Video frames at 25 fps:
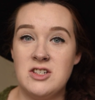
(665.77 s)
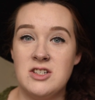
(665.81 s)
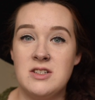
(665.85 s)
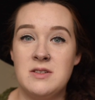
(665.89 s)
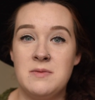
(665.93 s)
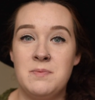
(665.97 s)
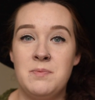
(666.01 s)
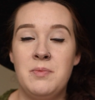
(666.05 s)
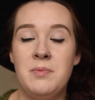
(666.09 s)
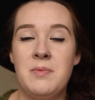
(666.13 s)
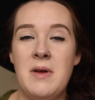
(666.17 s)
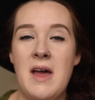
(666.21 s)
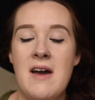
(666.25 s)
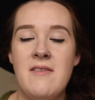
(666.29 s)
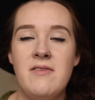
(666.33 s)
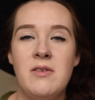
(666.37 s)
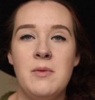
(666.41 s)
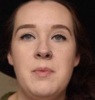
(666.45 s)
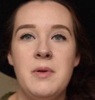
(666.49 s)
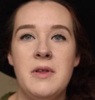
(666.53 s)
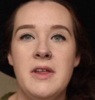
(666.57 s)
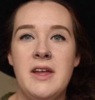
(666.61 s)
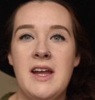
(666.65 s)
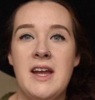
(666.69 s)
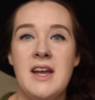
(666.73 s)
Just have a
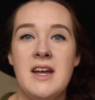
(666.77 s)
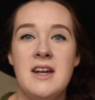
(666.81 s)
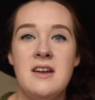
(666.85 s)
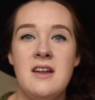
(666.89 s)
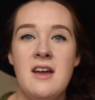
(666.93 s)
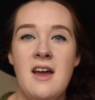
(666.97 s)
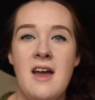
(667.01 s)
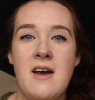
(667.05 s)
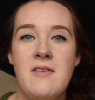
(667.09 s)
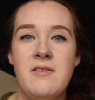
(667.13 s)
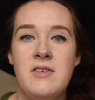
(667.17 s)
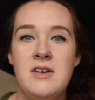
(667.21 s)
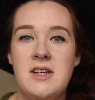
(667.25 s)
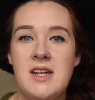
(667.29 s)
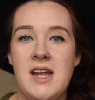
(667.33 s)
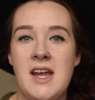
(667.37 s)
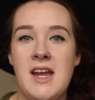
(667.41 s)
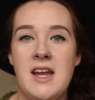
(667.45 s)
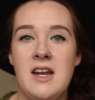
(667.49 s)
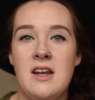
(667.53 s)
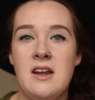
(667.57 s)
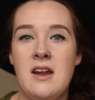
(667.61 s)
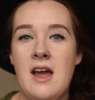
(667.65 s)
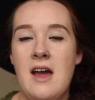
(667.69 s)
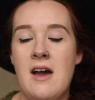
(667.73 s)
plan, have a
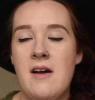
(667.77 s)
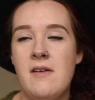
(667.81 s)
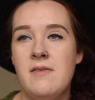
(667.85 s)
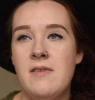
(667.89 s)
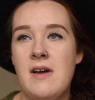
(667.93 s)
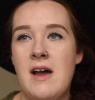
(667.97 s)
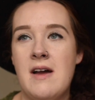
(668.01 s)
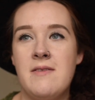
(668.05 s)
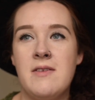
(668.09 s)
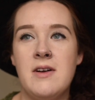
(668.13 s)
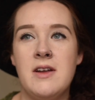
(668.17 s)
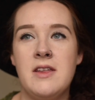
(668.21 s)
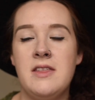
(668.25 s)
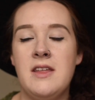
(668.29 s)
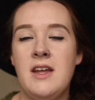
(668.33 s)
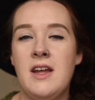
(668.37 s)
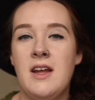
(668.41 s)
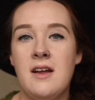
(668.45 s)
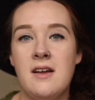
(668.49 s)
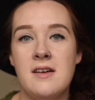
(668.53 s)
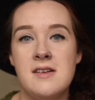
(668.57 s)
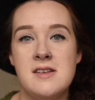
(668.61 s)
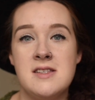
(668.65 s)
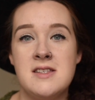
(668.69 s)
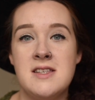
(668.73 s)
date, have
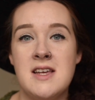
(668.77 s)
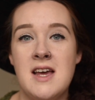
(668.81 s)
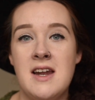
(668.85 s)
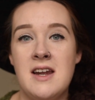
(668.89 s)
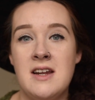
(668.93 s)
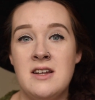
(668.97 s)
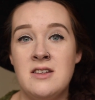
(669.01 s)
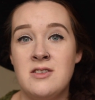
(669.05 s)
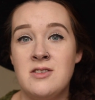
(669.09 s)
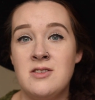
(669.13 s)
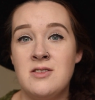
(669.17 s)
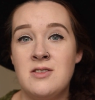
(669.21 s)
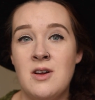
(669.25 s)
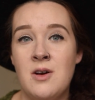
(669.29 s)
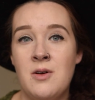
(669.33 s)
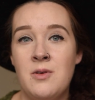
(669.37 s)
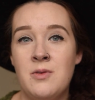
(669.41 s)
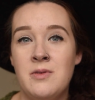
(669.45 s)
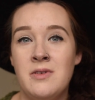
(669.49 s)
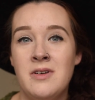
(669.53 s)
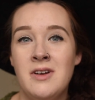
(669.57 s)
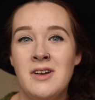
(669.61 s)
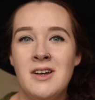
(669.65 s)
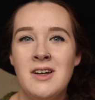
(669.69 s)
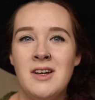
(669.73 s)
everything set in
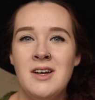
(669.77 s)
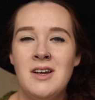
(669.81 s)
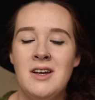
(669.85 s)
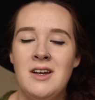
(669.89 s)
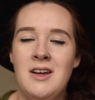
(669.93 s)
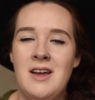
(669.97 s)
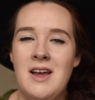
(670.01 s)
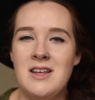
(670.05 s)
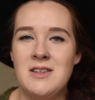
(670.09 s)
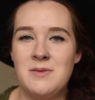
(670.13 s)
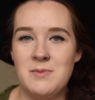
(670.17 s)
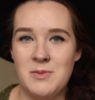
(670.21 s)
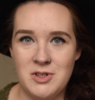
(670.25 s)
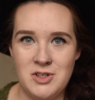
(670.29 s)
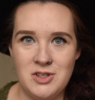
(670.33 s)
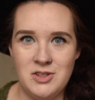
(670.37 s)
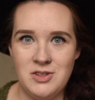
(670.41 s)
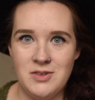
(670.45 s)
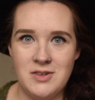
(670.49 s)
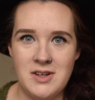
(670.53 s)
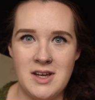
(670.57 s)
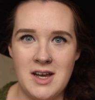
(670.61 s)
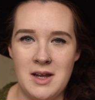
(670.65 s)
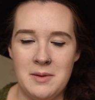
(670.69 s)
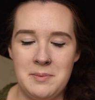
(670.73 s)
stone as much
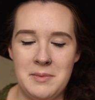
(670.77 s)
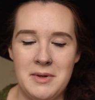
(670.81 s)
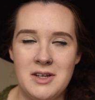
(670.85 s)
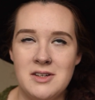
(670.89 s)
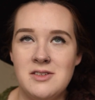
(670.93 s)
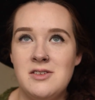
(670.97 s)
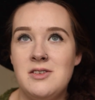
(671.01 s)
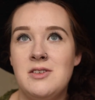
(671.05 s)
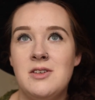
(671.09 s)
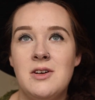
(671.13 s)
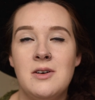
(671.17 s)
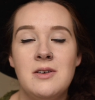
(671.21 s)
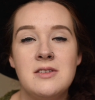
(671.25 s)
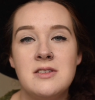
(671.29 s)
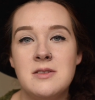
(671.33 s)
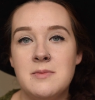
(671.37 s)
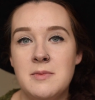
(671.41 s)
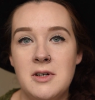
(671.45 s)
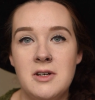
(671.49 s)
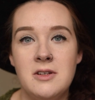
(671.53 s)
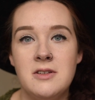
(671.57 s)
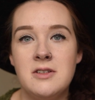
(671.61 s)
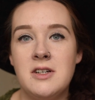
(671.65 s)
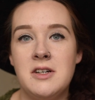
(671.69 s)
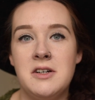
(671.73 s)
as you can, because it's the
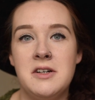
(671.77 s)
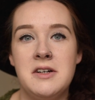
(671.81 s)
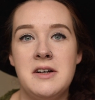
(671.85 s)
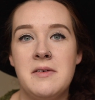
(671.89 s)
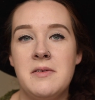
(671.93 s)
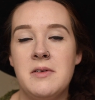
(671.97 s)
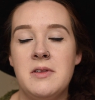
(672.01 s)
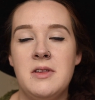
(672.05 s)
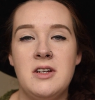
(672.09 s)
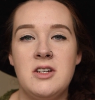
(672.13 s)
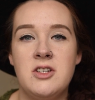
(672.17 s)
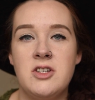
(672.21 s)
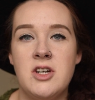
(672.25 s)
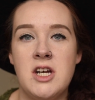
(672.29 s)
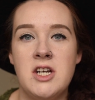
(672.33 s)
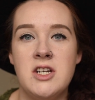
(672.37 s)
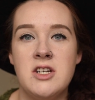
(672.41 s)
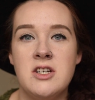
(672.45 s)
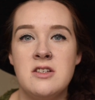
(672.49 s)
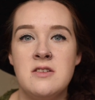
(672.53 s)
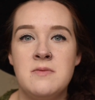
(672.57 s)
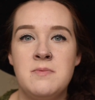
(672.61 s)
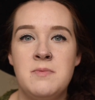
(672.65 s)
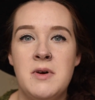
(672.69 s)
military, everything changes.